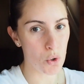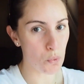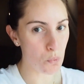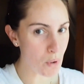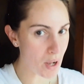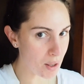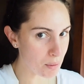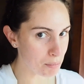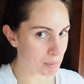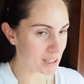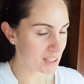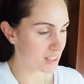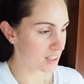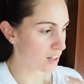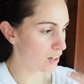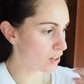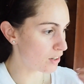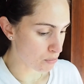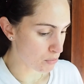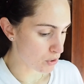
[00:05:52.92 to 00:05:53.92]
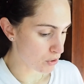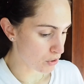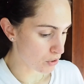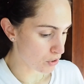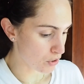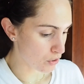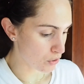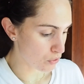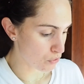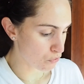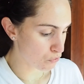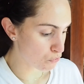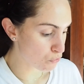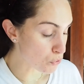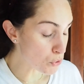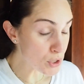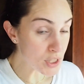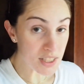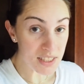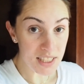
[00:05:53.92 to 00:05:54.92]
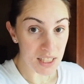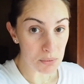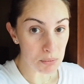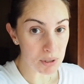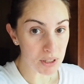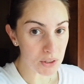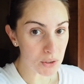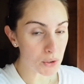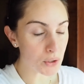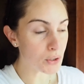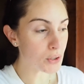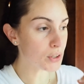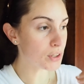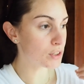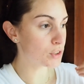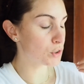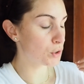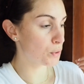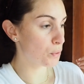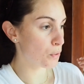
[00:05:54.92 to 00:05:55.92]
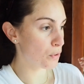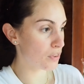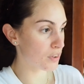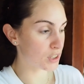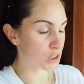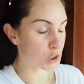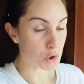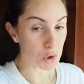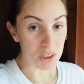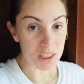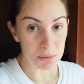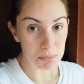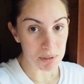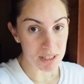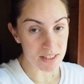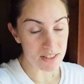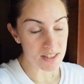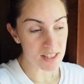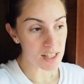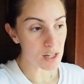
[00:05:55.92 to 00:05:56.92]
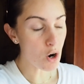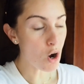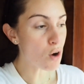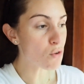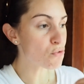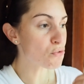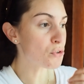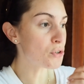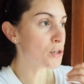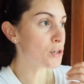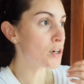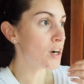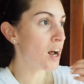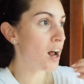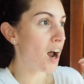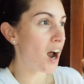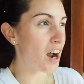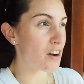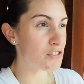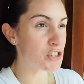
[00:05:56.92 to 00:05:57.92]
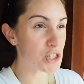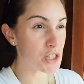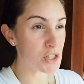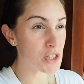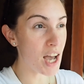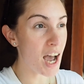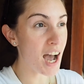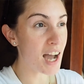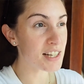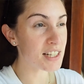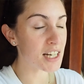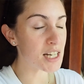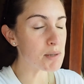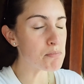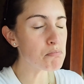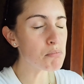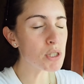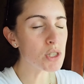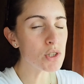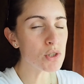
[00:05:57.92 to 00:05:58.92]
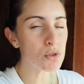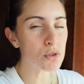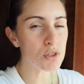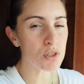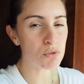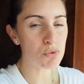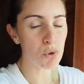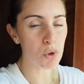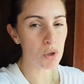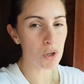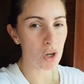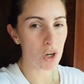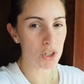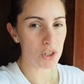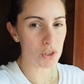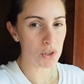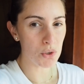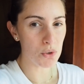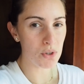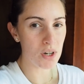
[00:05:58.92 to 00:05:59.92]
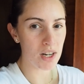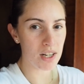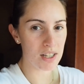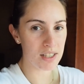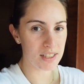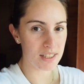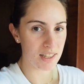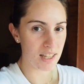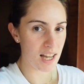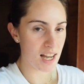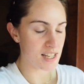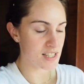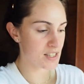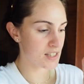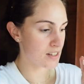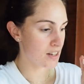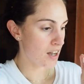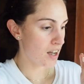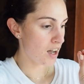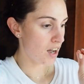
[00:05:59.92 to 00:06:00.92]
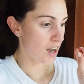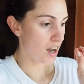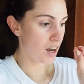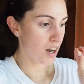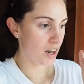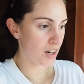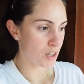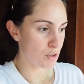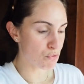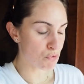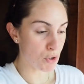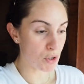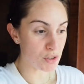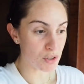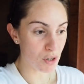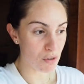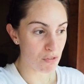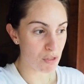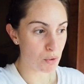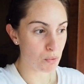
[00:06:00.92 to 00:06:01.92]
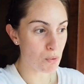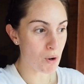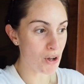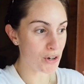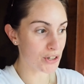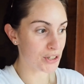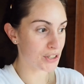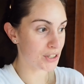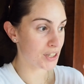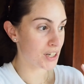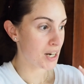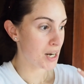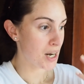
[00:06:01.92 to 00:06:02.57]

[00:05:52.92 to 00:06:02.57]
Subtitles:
well-being, the food they will cook to the treatments they offer. I've just had a beautiful yoga class in front of the water,